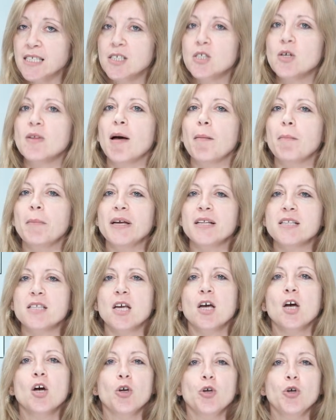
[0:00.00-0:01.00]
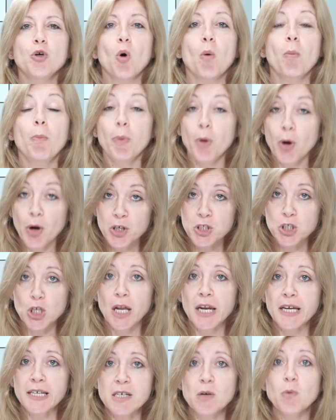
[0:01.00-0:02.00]
So that means your
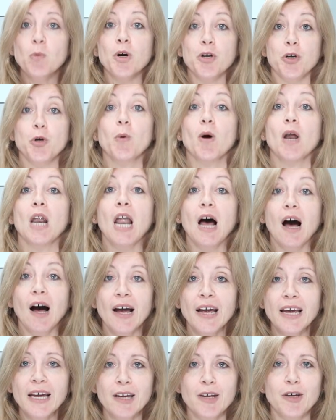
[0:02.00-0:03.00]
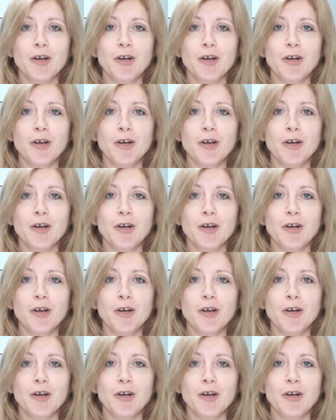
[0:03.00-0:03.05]
personality, what you are like.